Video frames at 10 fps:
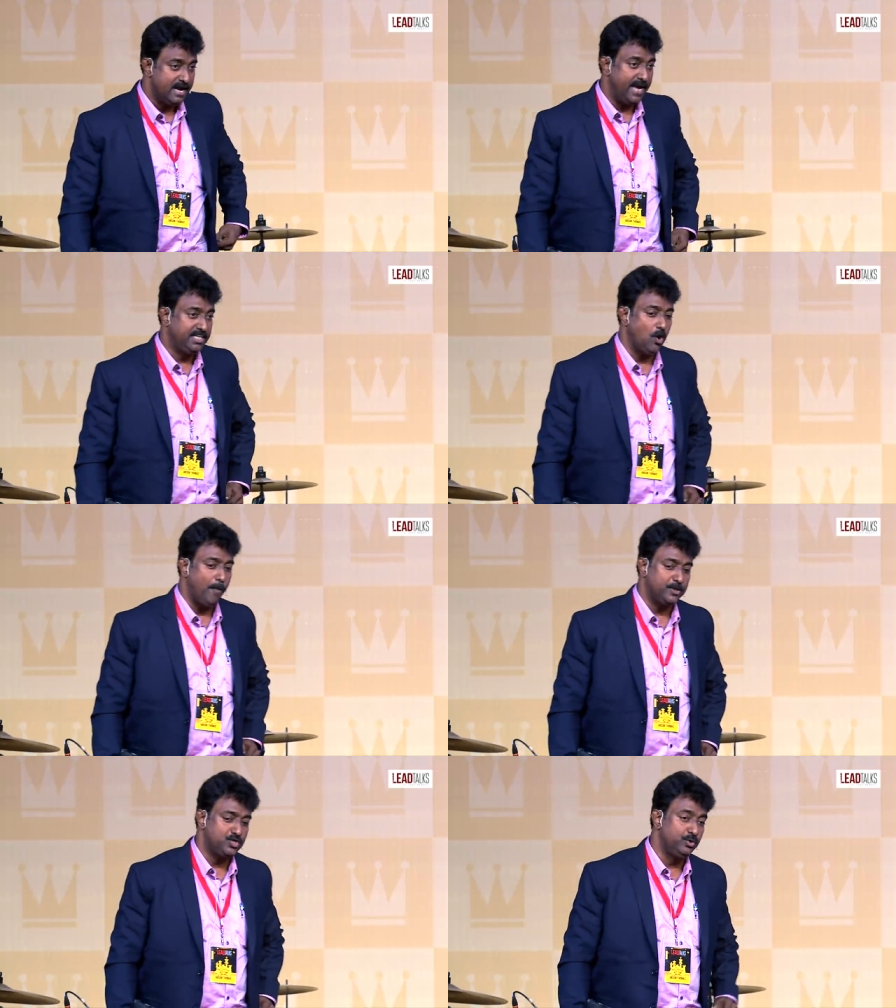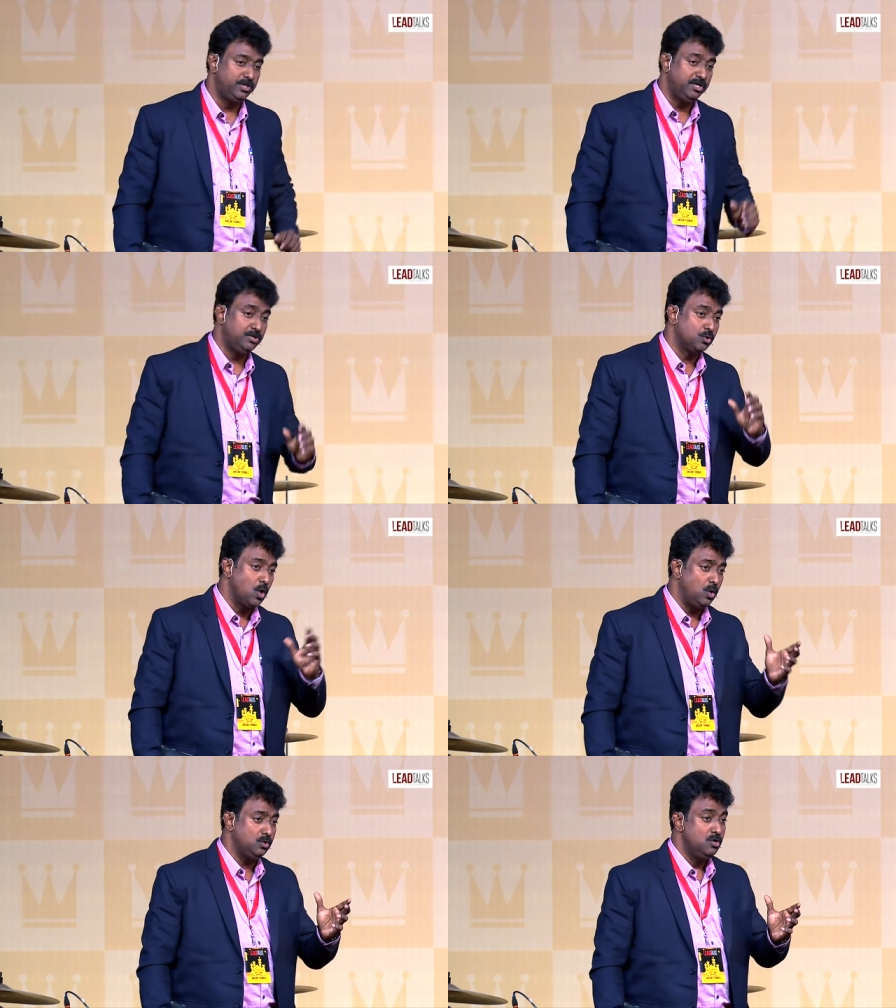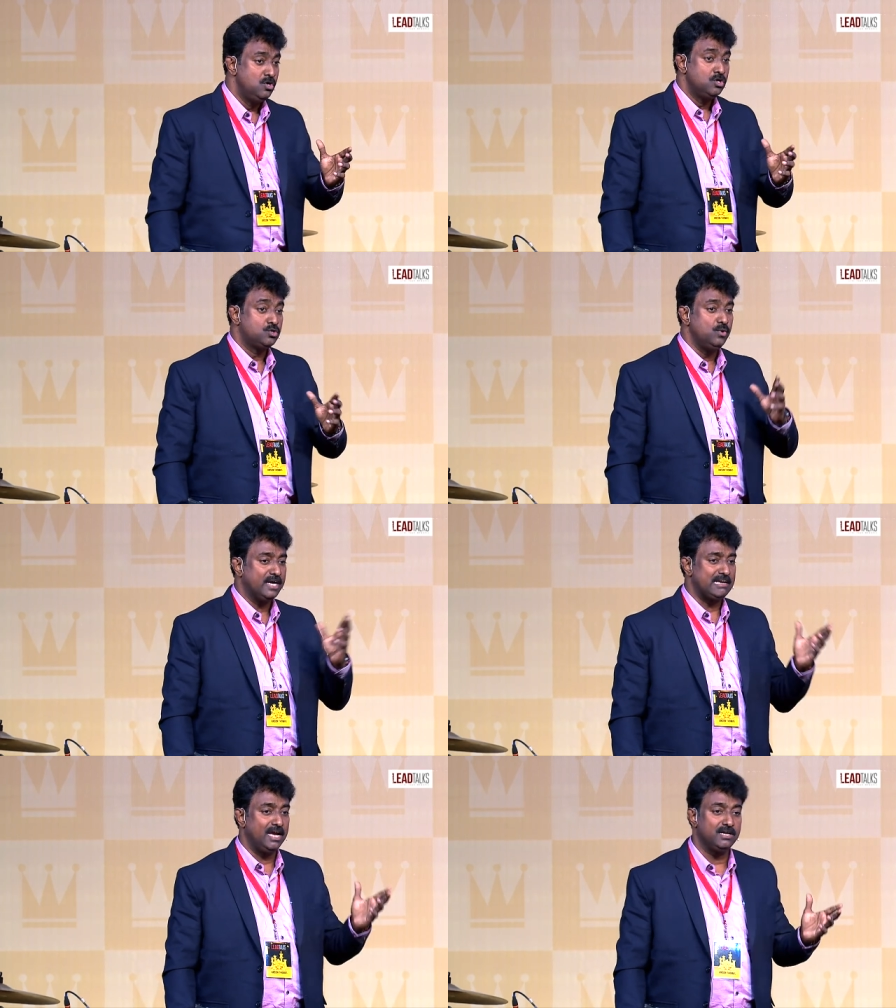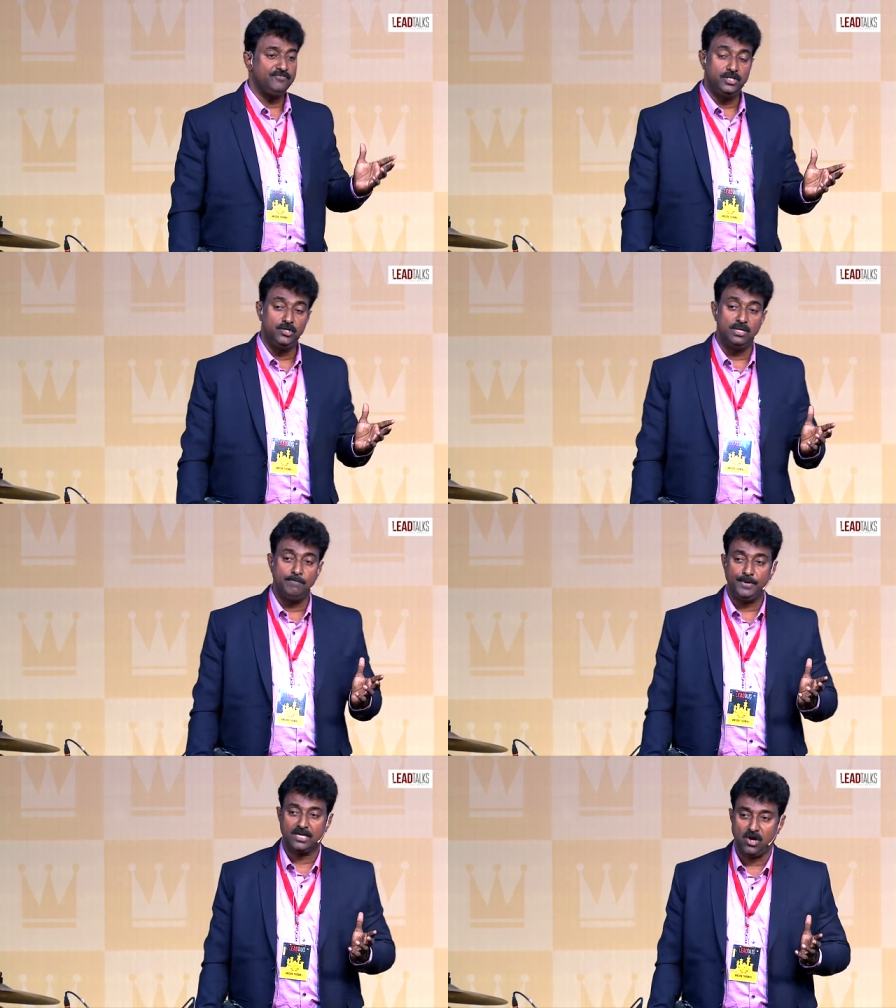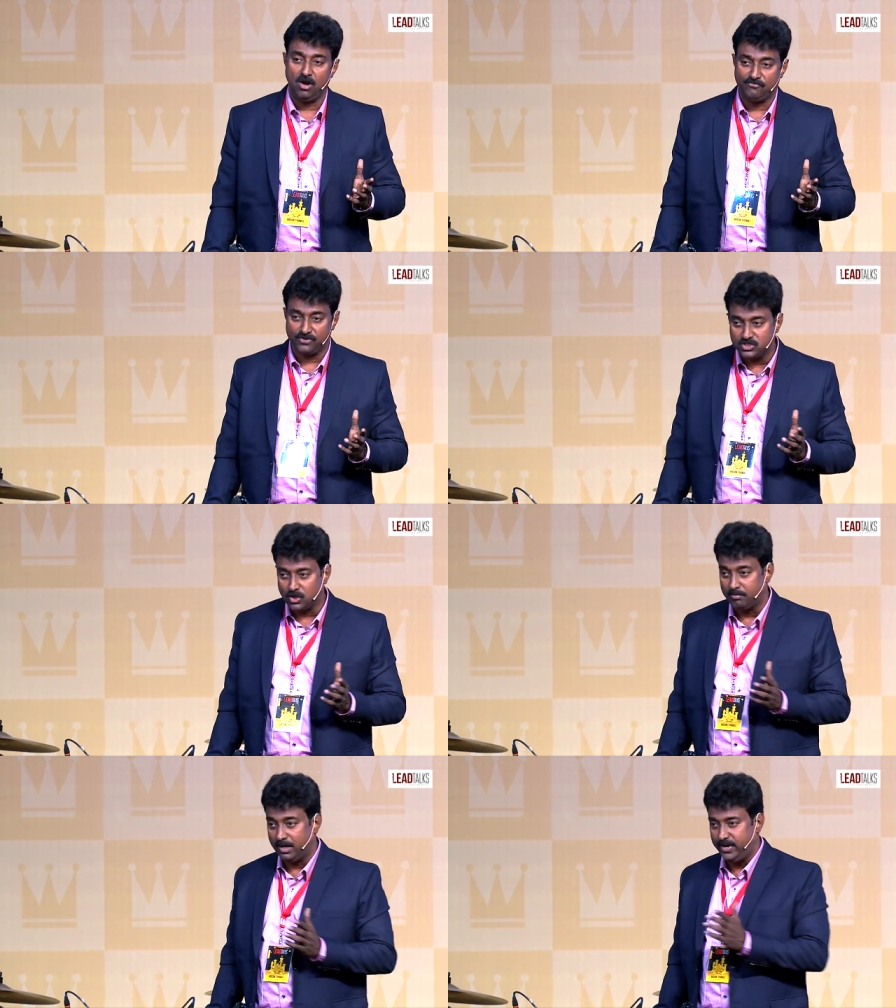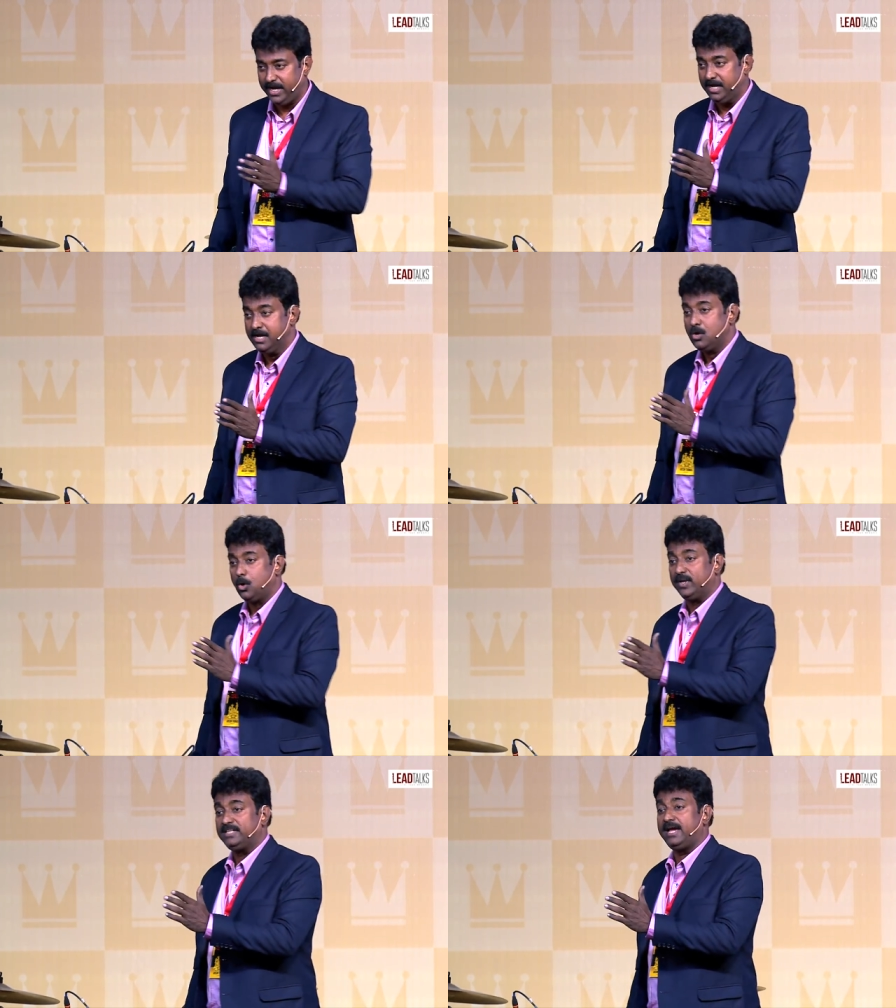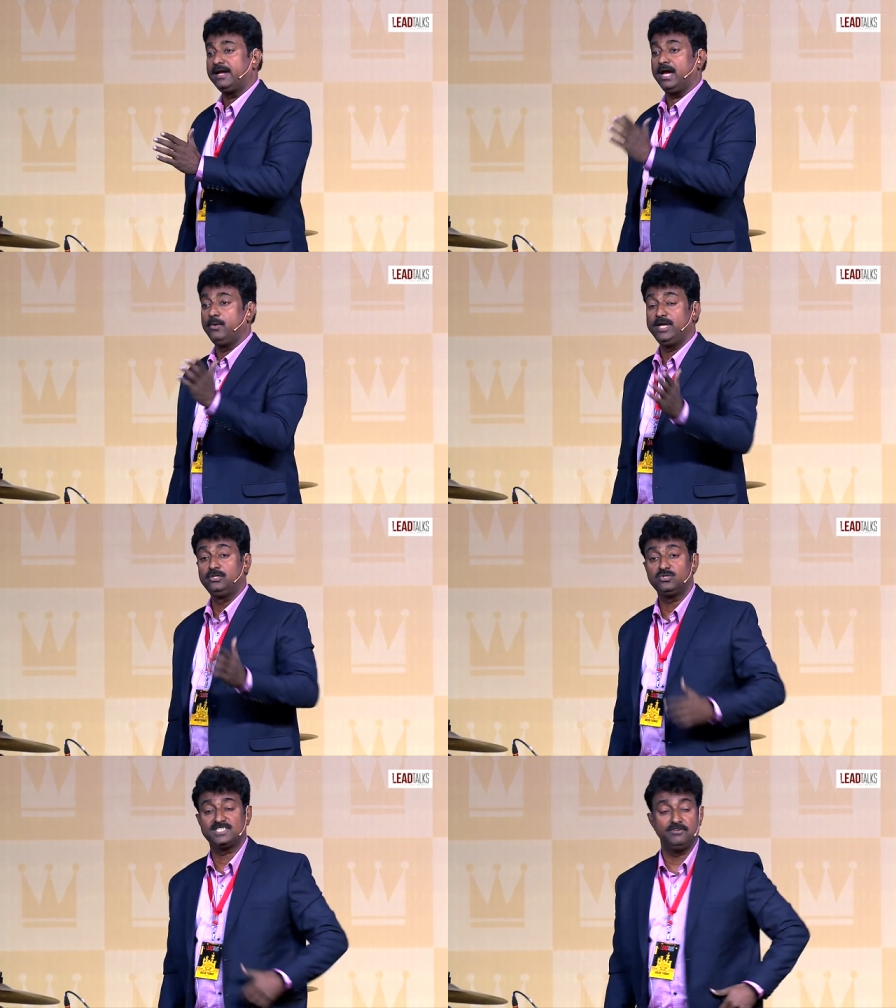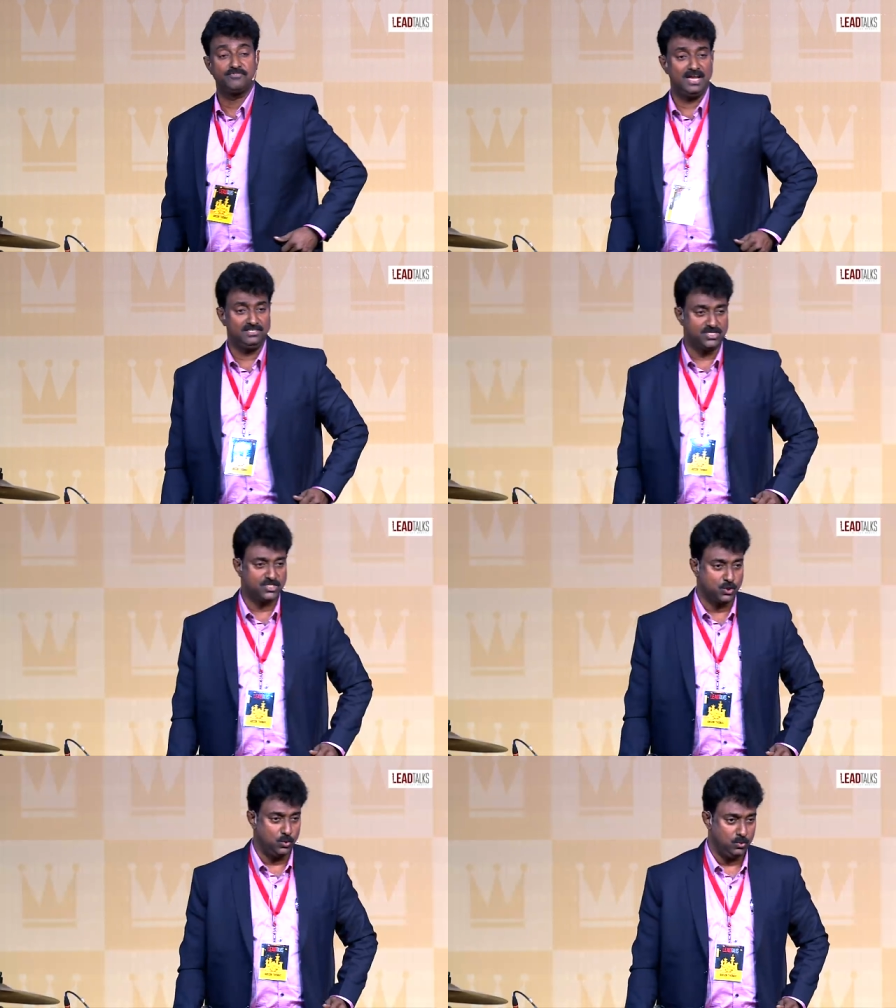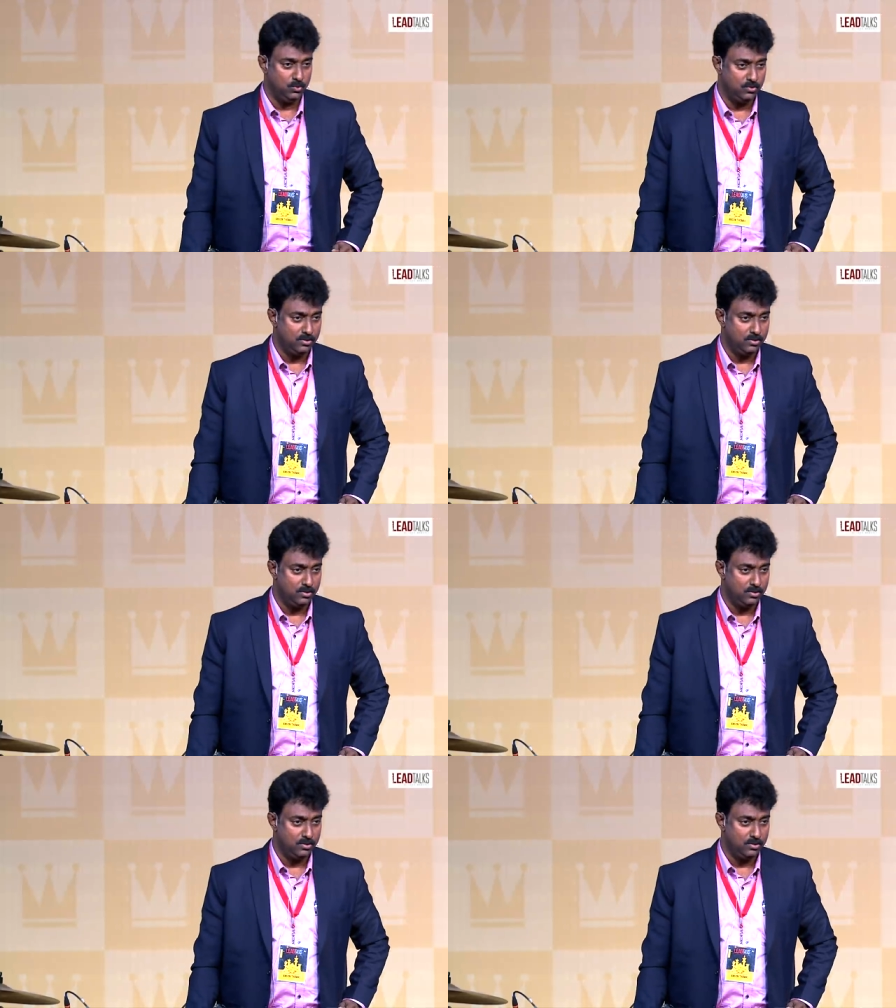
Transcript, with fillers: I had the opportunity to go to Atlanta for the Olympic conference. On my way over there, I went to San Francisco.